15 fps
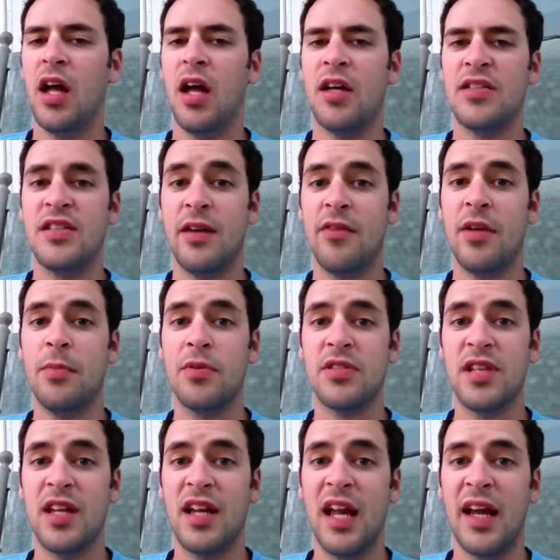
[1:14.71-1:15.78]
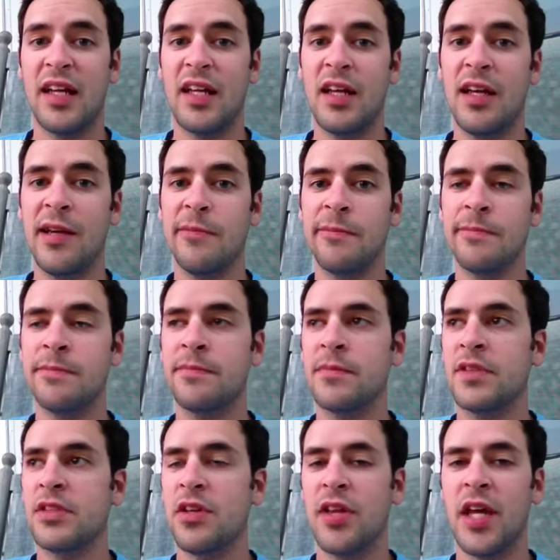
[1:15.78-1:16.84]
70% Latakia,
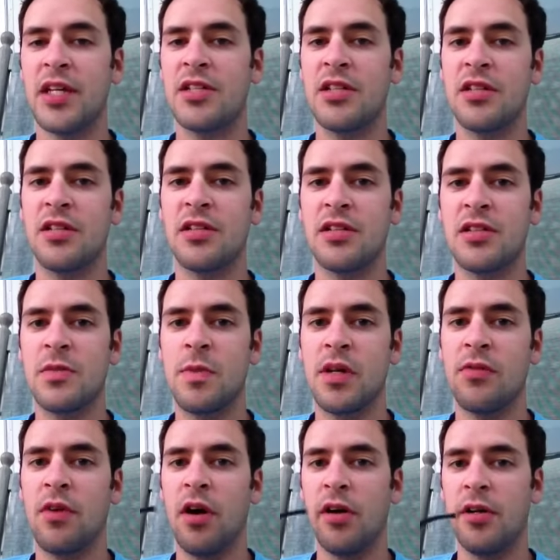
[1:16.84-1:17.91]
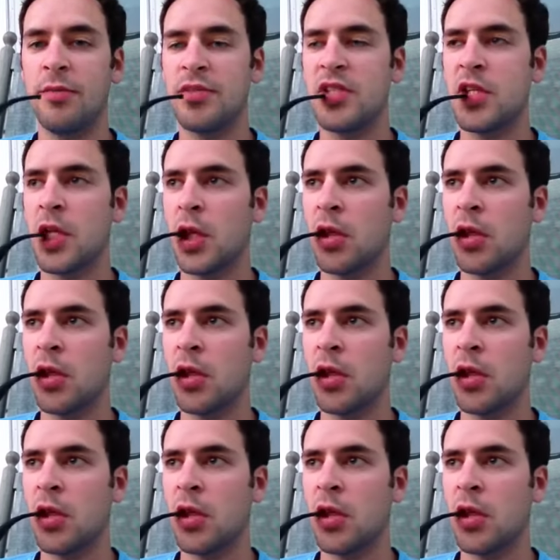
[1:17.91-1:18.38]
so that should speak volumes.